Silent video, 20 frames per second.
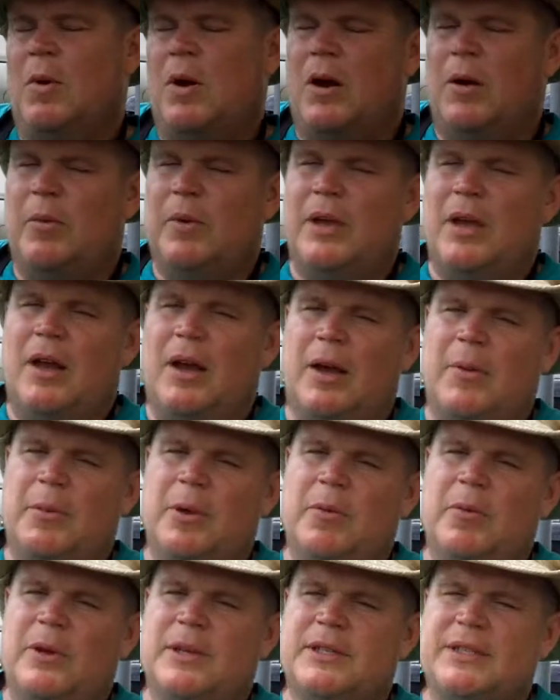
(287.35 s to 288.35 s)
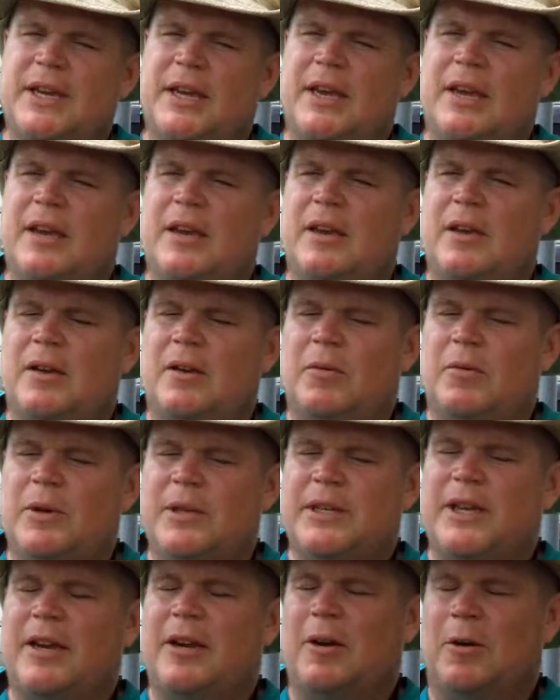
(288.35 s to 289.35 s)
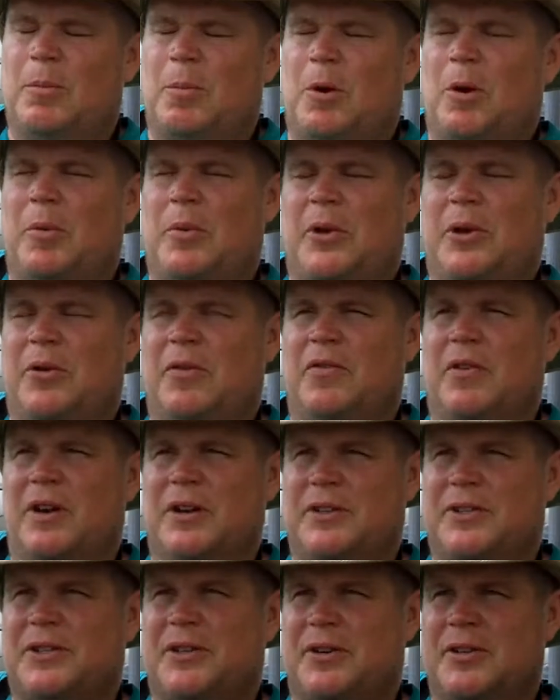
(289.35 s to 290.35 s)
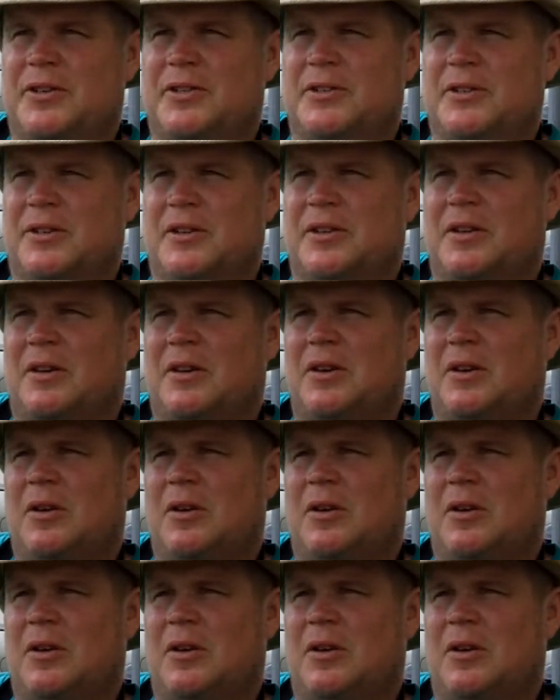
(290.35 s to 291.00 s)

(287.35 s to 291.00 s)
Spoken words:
Well, we take our barbecue very seriously,